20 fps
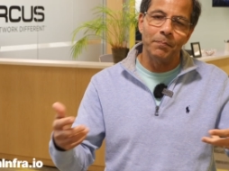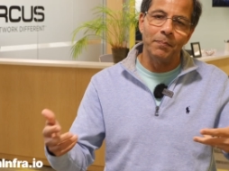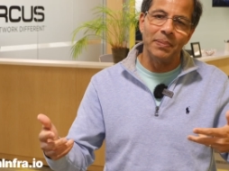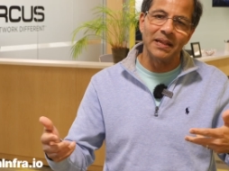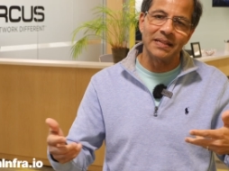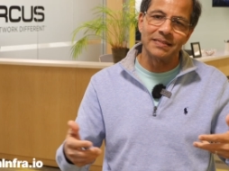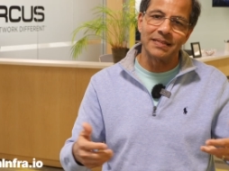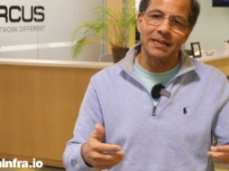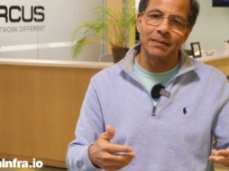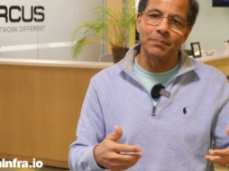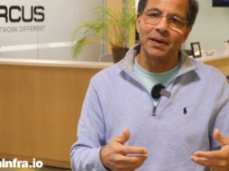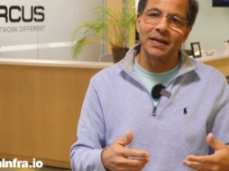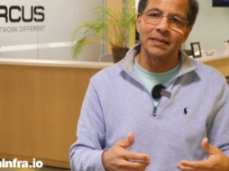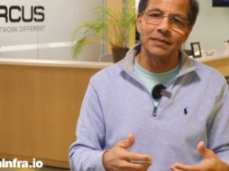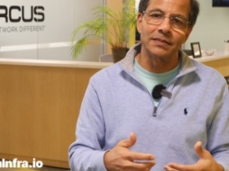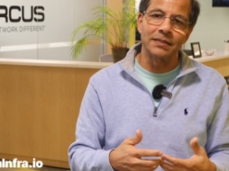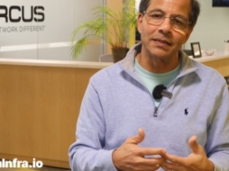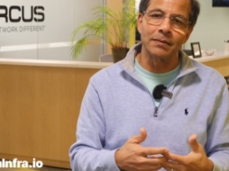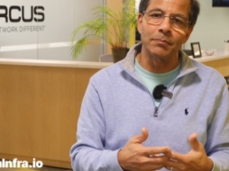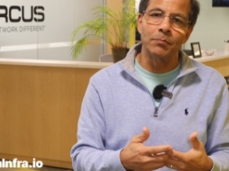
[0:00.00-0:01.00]
bits and
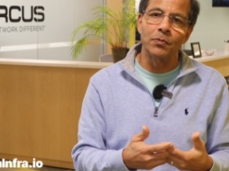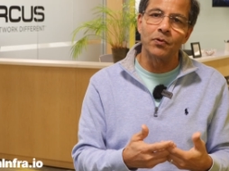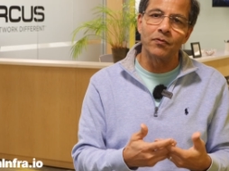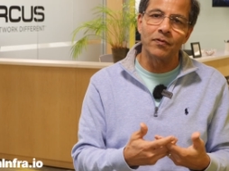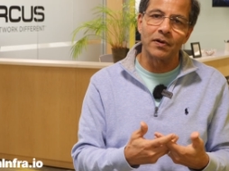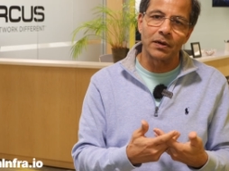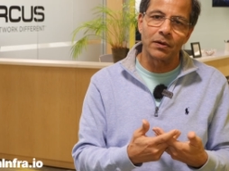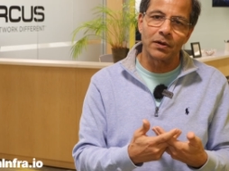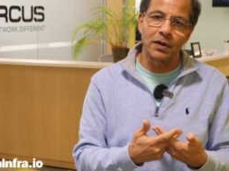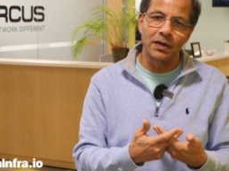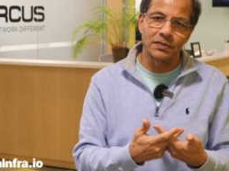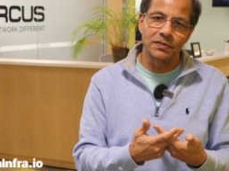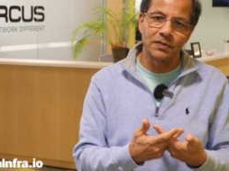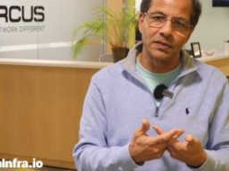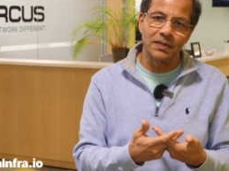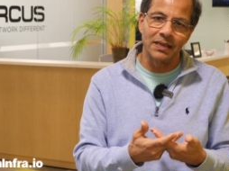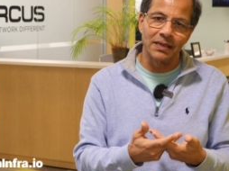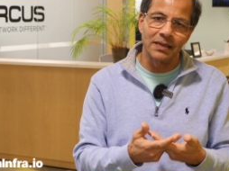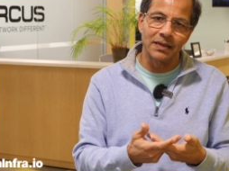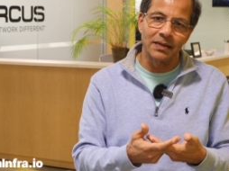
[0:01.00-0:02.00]
bytes that move across
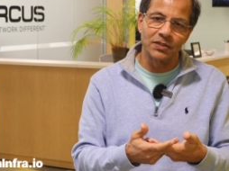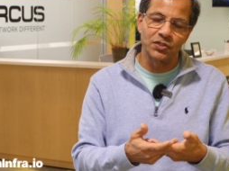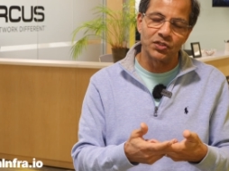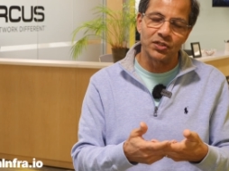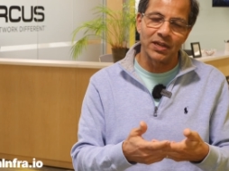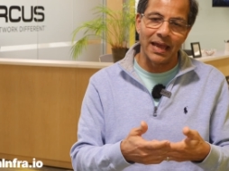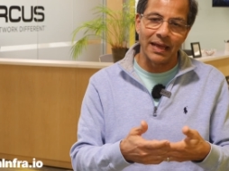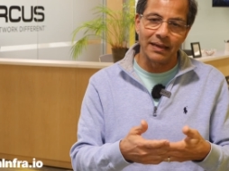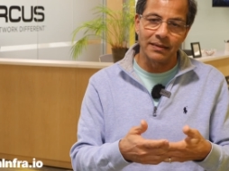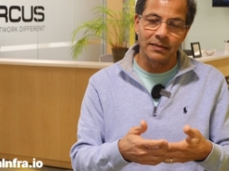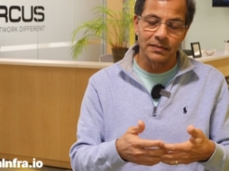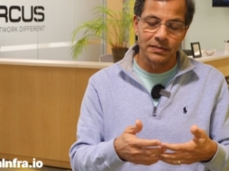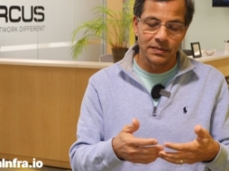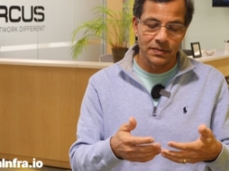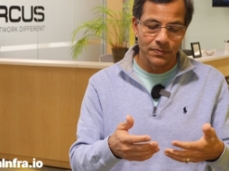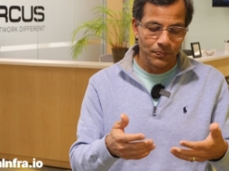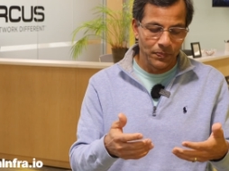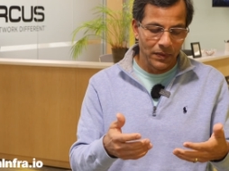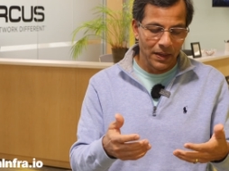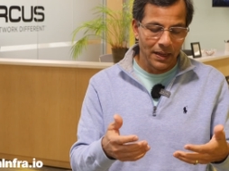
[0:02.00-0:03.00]
the uh, channels?